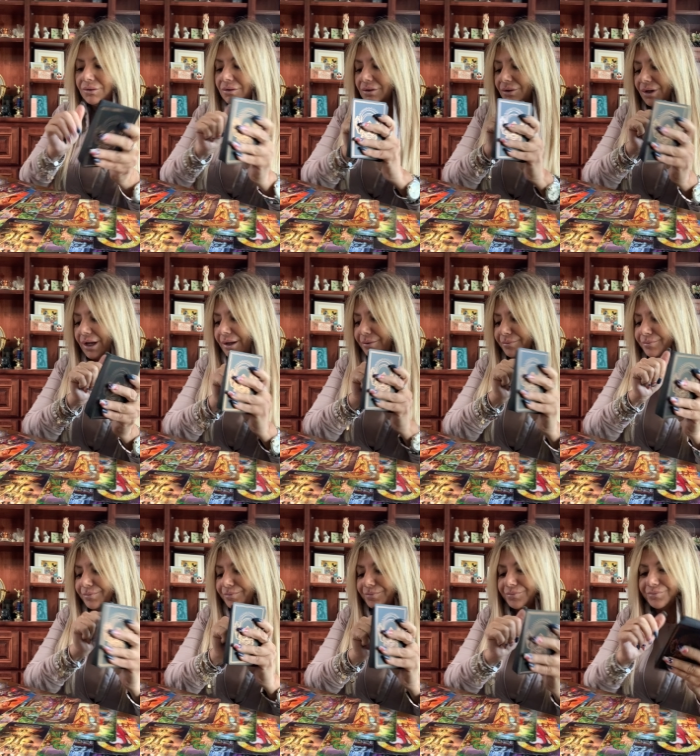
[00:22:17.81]
Okay.
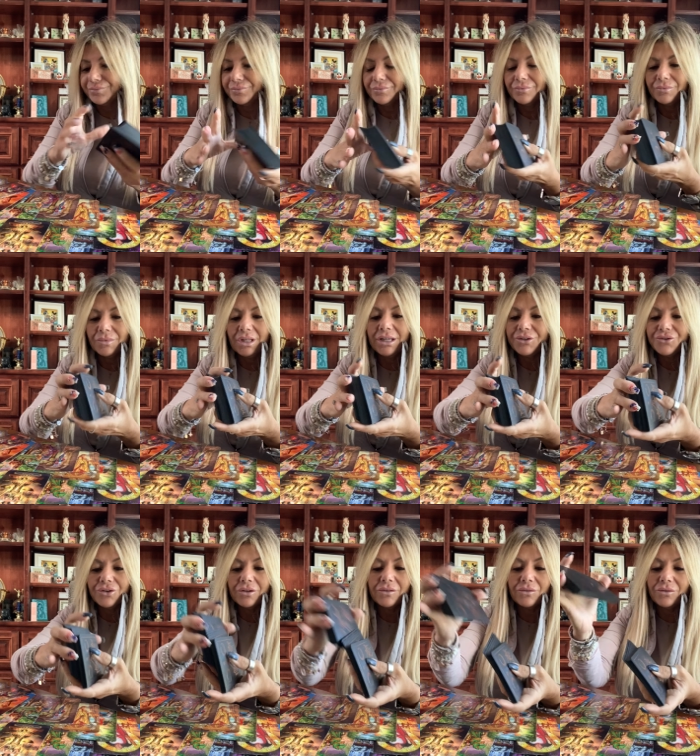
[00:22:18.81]
It
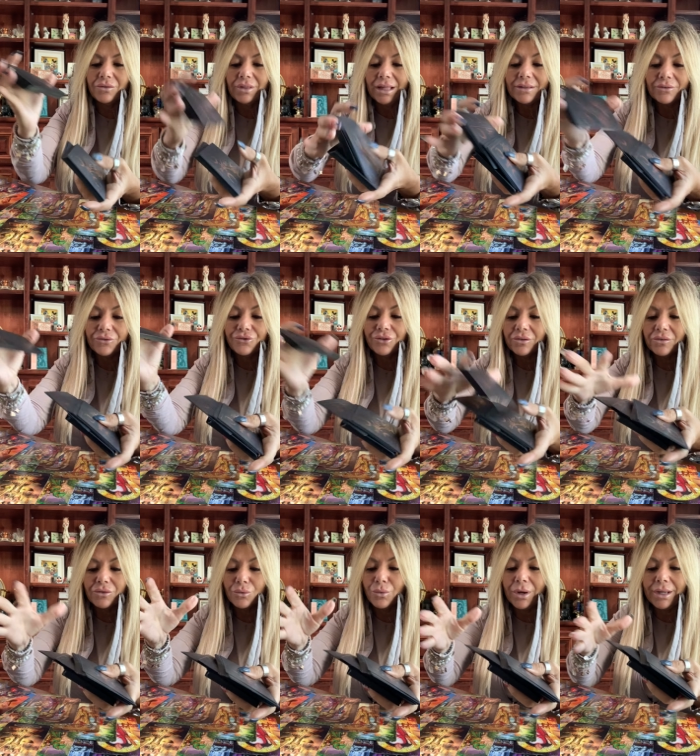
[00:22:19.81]
just, that's just
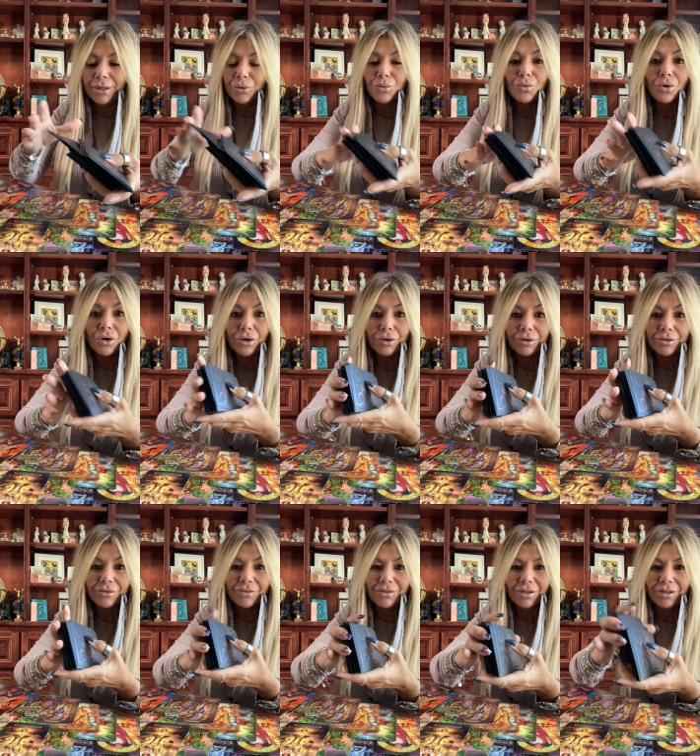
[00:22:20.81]
the way it
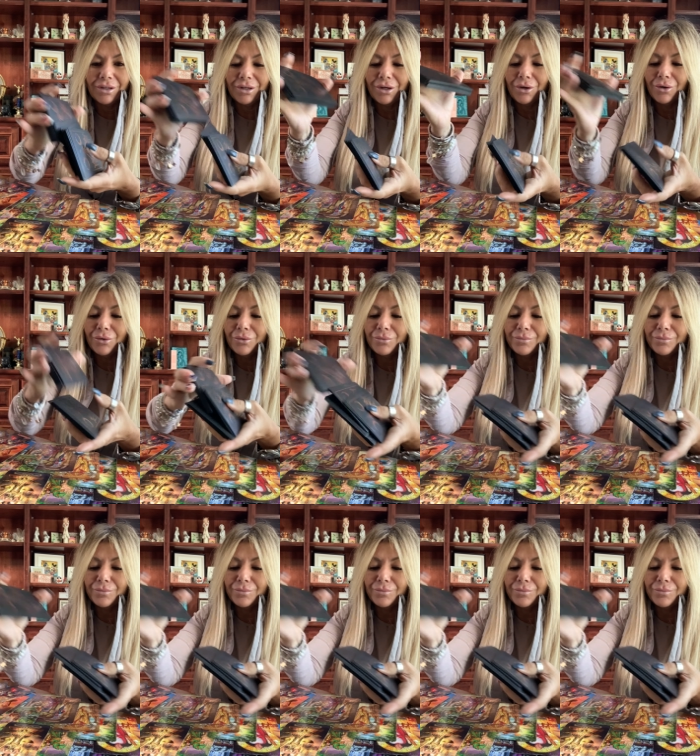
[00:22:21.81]
works, you know?